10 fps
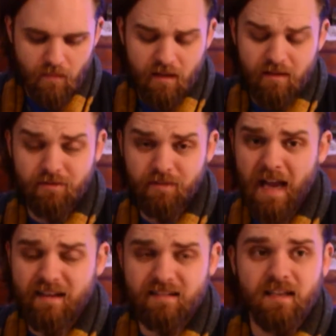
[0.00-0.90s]
In
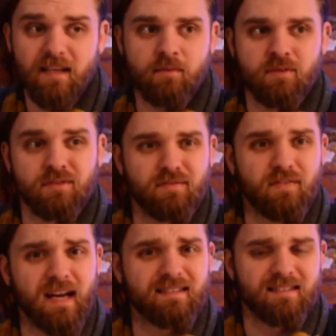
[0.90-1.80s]
fact, it was
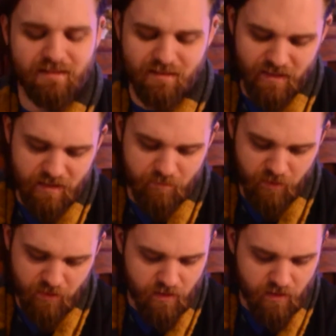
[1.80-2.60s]
fast asleep.